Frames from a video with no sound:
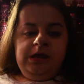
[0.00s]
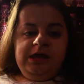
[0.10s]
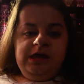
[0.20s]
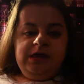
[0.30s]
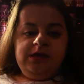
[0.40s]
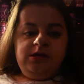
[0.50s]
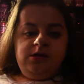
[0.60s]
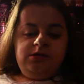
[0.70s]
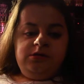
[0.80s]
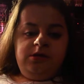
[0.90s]

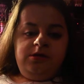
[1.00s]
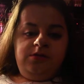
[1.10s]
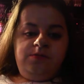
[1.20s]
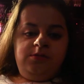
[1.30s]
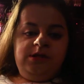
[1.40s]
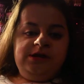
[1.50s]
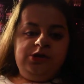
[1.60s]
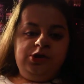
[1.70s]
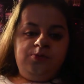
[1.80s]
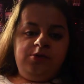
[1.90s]
and um, let
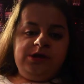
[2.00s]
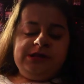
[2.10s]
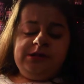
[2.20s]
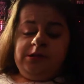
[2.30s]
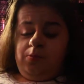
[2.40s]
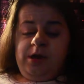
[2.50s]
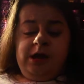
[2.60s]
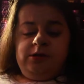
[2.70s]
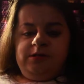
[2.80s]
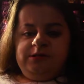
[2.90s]
it just work its way
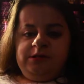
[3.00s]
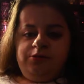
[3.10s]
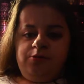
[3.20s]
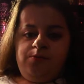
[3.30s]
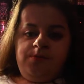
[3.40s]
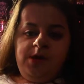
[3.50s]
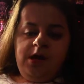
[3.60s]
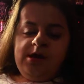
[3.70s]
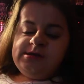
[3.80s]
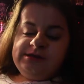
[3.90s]
out of the system.
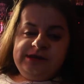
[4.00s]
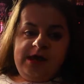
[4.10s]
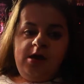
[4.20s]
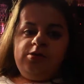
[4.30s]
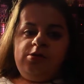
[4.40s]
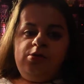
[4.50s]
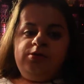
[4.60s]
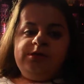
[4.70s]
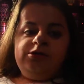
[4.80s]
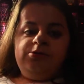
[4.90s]
Now,
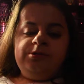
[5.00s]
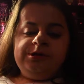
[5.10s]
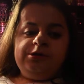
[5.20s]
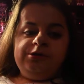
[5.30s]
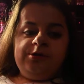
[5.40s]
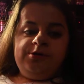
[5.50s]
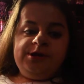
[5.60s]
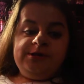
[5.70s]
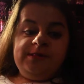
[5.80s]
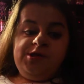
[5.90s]
though, the newest concern
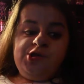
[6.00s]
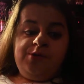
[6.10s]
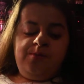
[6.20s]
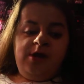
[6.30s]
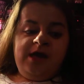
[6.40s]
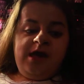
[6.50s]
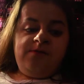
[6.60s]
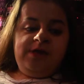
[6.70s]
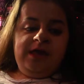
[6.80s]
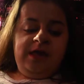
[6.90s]
is that she might
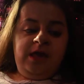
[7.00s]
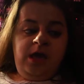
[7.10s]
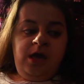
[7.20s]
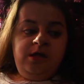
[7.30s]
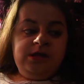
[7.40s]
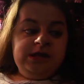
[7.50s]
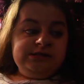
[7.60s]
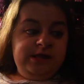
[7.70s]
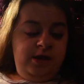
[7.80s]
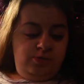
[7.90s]
have a
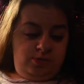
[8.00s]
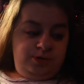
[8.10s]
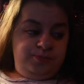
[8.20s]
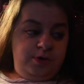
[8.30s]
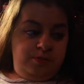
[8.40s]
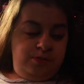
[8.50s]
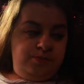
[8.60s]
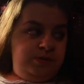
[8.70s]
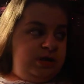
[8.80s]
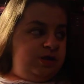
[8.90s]
thyroid
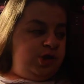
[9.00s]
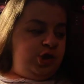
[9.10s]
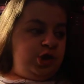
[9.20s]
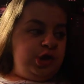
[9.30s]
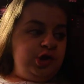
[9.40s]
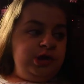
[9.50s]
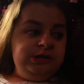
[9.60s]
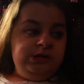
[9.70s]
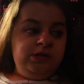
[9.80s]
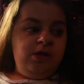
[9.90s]
problem because she
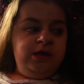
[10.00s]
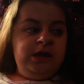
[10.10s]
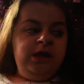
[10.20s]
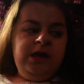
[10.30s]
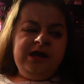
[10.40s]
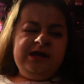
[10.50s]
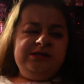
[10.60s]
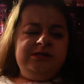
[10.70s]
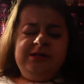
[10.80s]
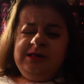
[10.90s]
sheds a lot
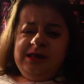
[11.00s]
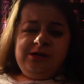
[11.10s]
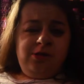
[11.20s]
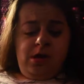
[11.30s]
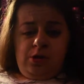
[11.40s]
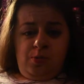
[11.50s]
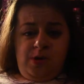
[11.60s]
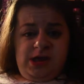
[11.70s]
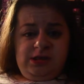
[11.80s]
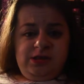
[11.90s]
and doesn't gain a lot of
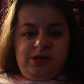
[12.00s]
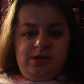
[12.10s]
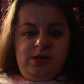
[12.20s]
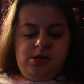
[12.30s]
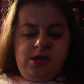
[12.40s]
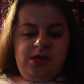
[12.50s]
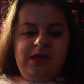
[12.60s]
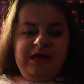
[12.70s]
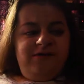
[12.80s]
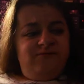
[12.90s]
weight.
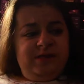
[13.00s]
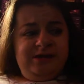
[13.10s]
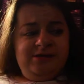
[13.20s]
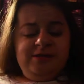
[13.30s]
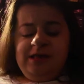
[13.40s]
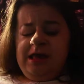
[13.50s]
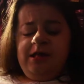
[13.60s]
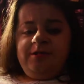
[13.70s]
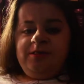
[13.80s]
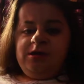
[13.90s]
If that is the
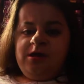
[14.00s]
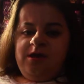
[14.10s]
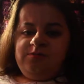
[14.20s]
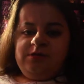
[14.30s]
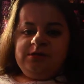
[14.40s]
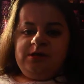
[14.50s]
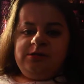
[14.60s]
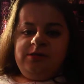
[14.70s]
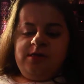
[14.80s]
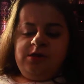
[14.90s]
case, then I have
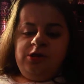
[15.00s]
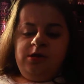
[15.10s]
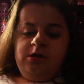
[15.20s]
decided that